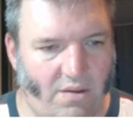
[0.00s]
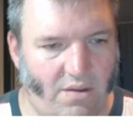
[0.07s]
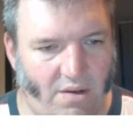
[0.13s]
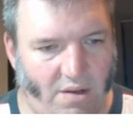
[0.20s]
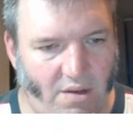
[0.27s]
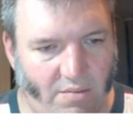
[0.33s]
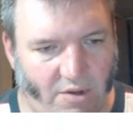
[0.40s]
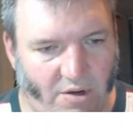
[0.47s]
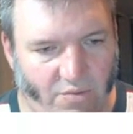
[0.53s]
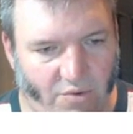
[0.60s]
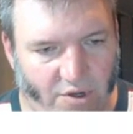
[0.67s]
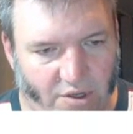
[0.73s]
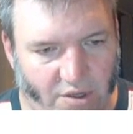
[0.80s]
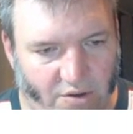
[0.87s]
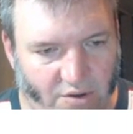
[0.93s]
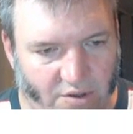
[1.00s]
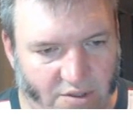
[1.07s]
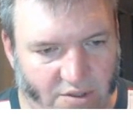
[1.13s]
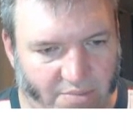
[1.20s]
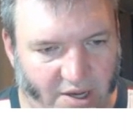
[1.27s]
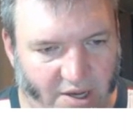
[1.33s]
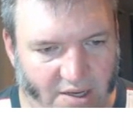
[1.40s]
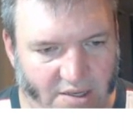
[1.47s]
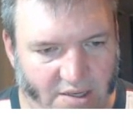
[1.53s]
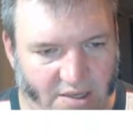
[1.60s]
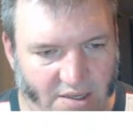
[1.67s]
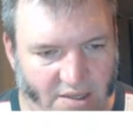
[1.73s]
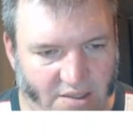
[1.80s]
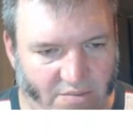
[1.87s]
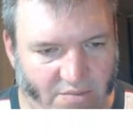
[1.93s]
Now I'm going to work across the page
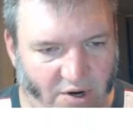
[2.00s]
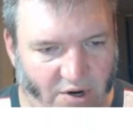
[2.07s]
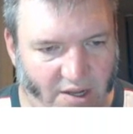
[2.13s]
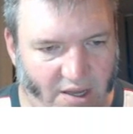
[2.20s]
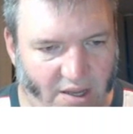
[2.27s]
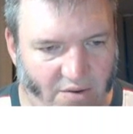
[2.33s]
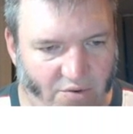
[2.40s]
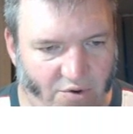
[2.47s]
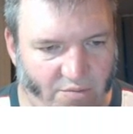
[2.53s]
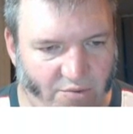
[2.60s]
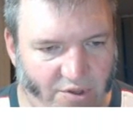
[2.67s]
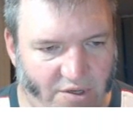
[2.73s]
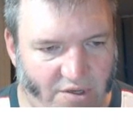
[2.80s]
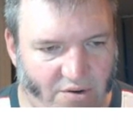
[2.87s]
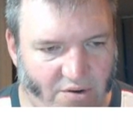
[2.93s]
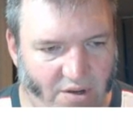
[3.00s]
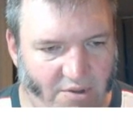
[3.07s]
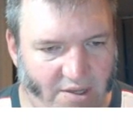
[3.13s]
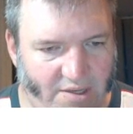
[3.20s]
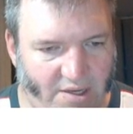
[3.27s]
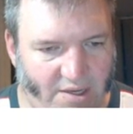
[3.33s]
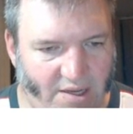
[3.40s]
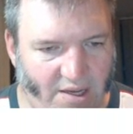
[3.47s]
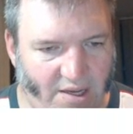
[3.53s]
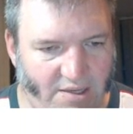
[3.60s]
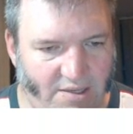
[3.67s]
here because I'm running out of room on the screen, but that's okay.